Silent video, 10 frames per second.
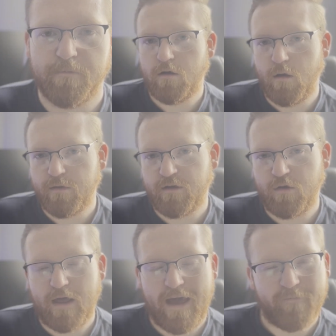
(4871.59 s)
Note that
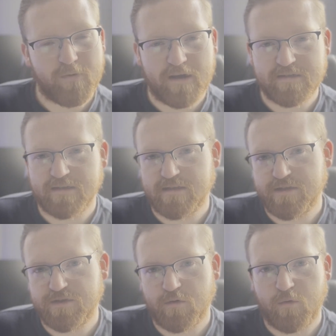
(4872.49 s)
you'll have
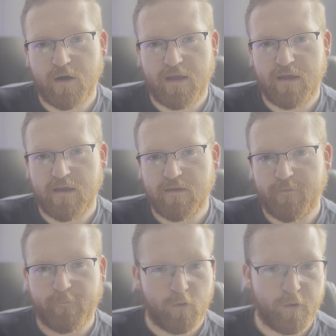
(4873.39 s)
processes running in the
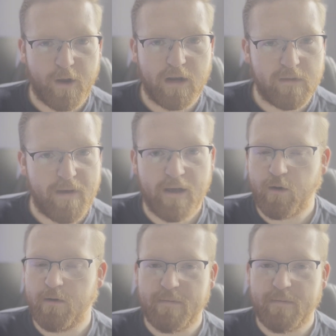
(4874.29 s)
foreground and the background.